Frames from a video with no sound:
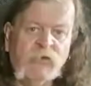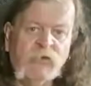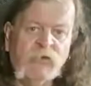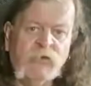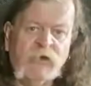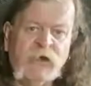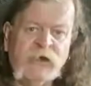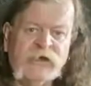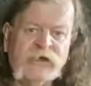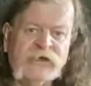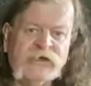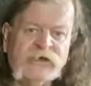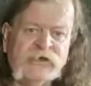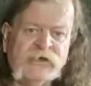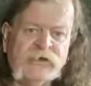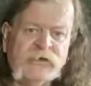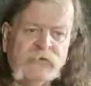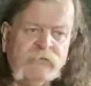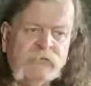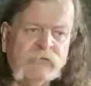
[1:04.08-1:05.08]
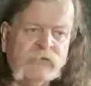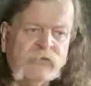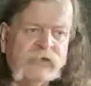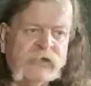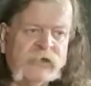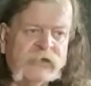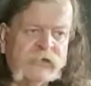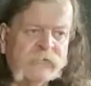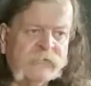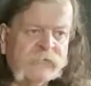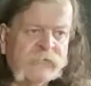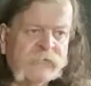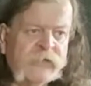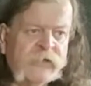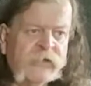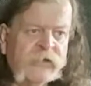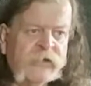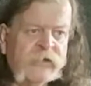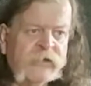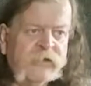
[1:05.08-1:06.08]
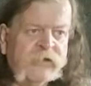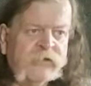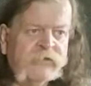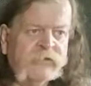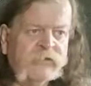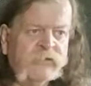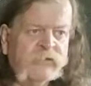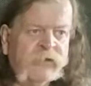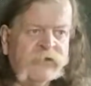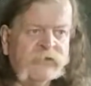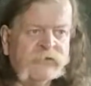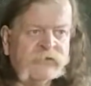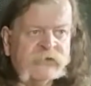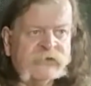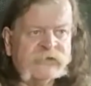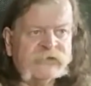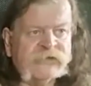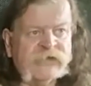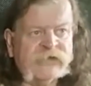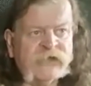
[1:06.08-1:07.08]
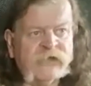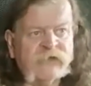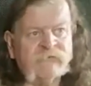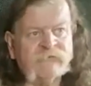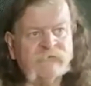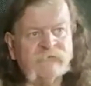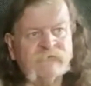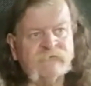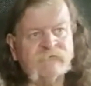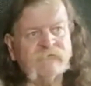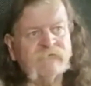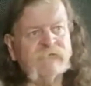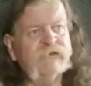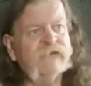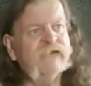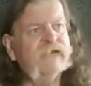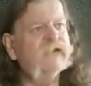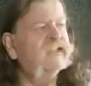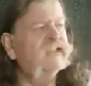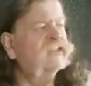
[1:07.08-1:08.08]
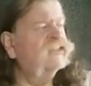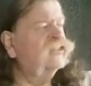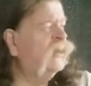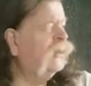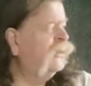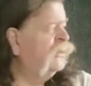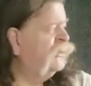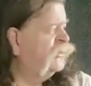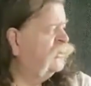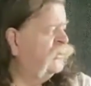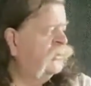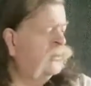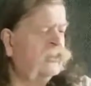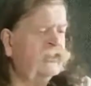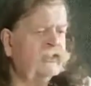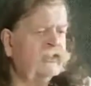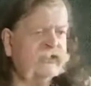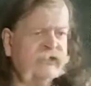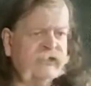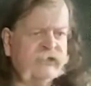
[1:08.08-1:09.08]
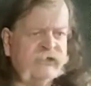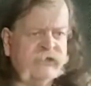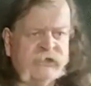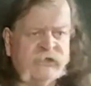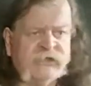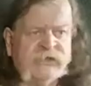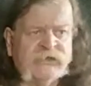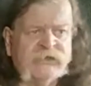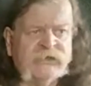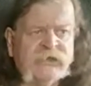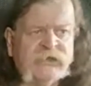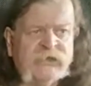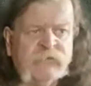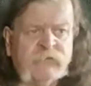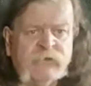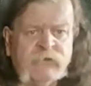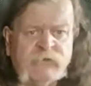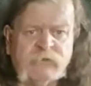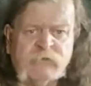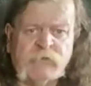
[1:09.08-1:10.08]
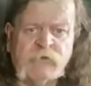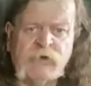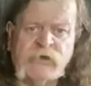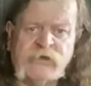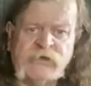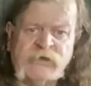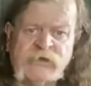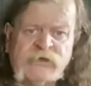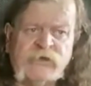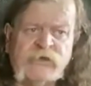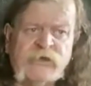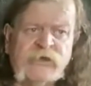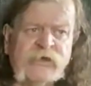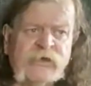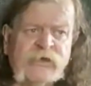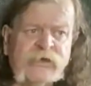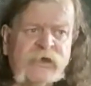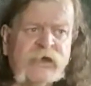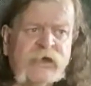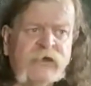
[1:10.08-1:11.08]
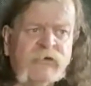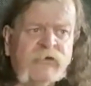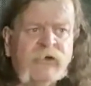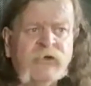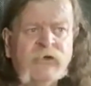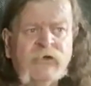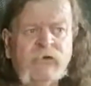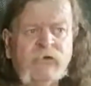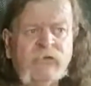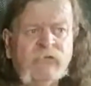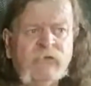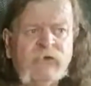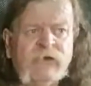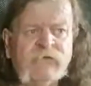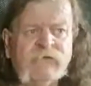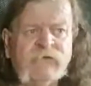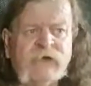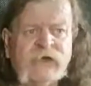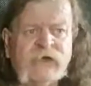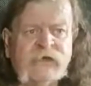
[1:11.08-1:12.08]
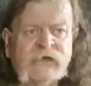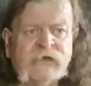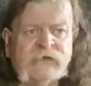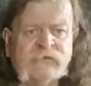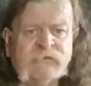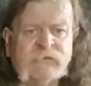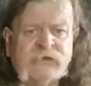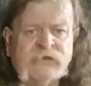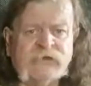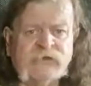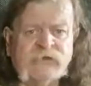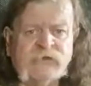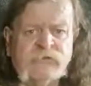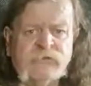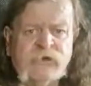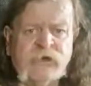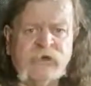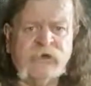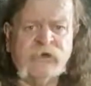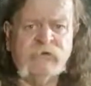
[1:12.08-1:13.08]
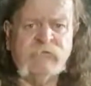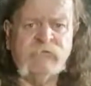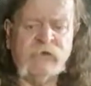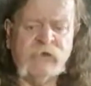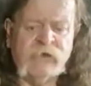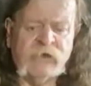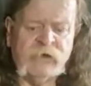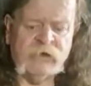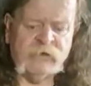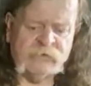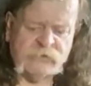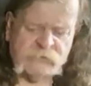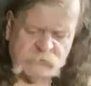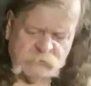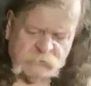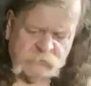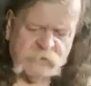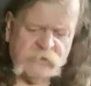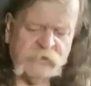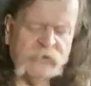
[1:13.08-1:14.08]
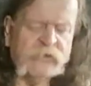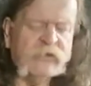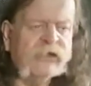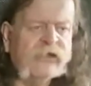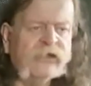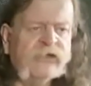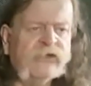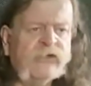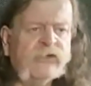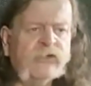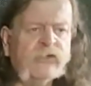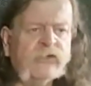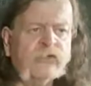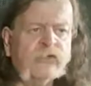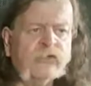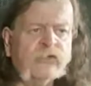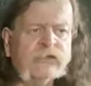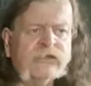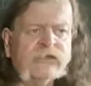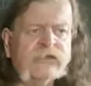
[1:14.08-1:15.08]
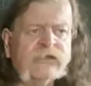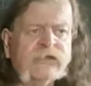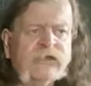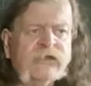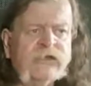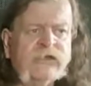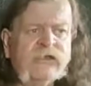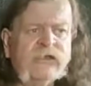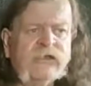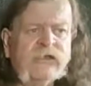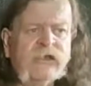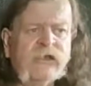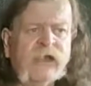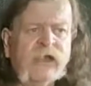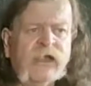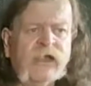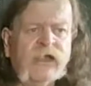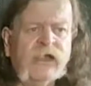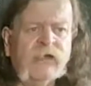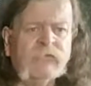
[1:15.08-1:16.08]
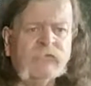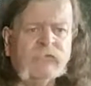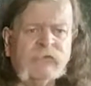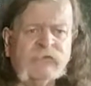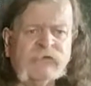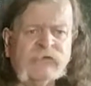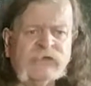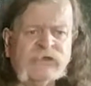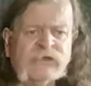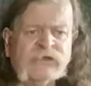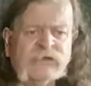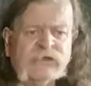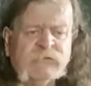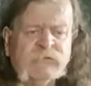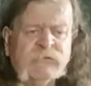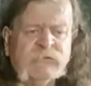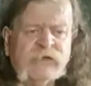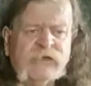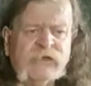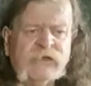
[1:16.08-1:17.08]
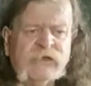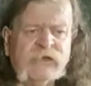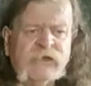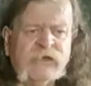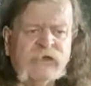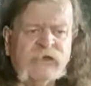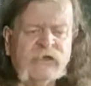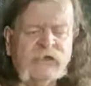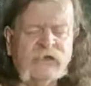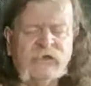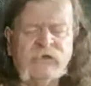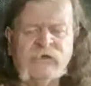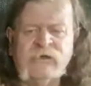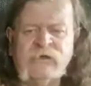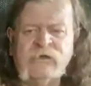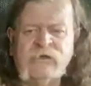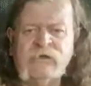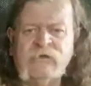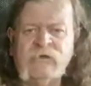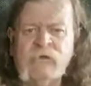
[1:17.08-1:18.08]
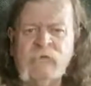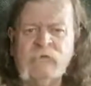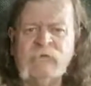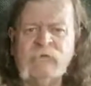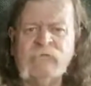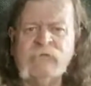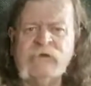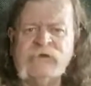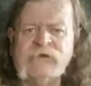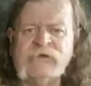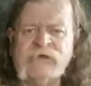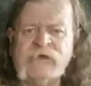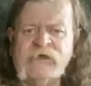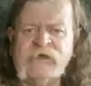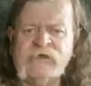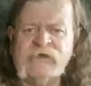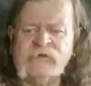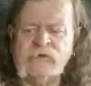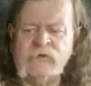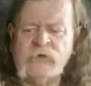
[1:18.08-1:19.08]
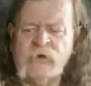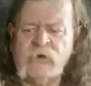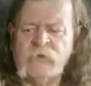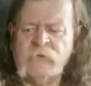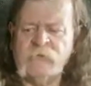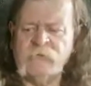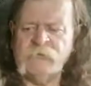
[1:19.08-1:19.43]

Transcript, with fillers: I need a new boiler. The weather itself changed a lot since yesterday when it was bright and sunny and now we've had splashes of rain, hence we're indoors. Uh, promises to be uh, a bit better later on.